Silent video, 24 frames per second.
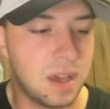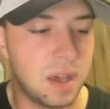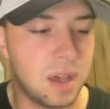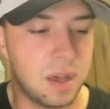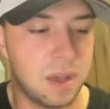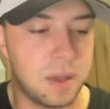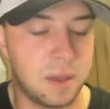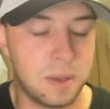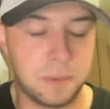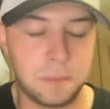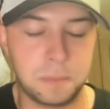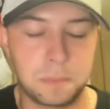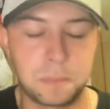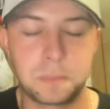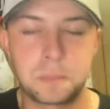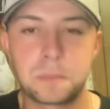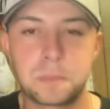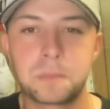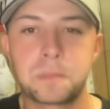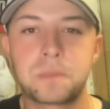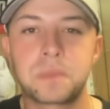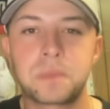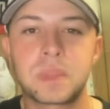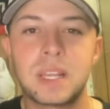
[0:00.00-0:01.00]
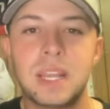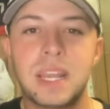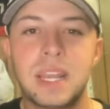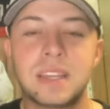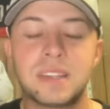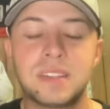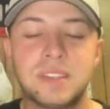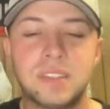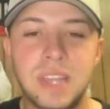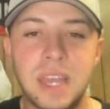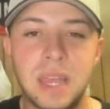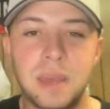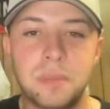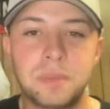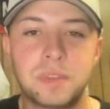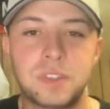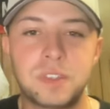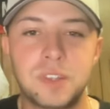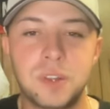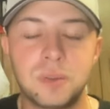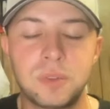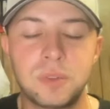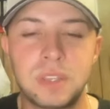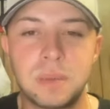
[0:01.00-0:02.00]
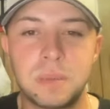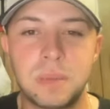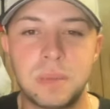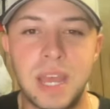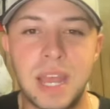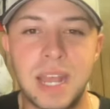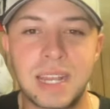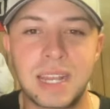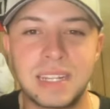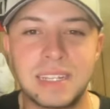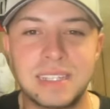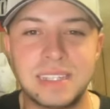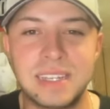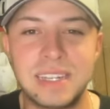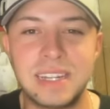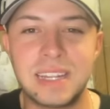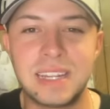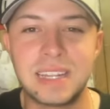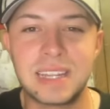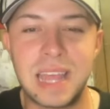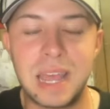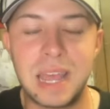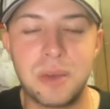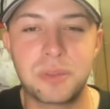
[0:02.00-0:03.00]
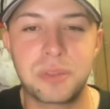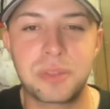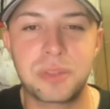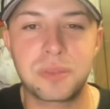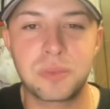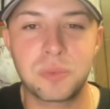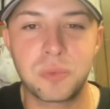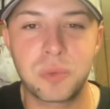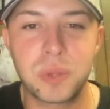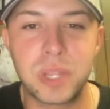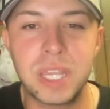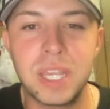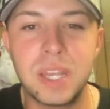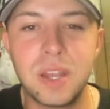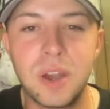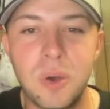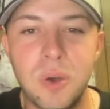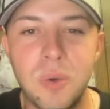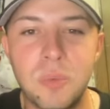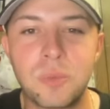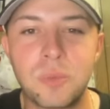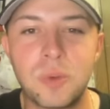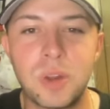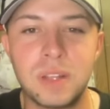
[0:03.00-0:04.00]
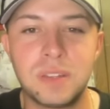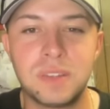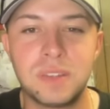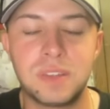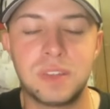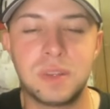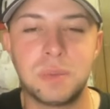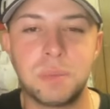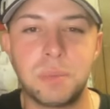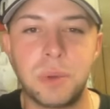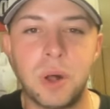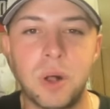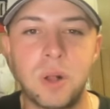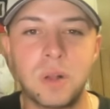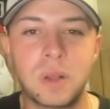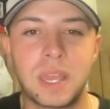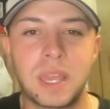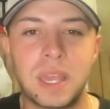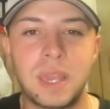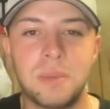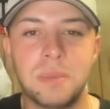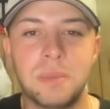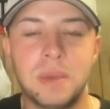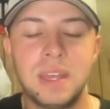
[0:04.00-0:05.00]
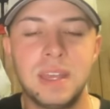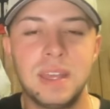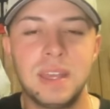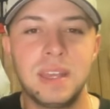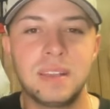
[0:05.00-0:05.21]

Um, except Shota Imanaga did allow three home runs in the ball game.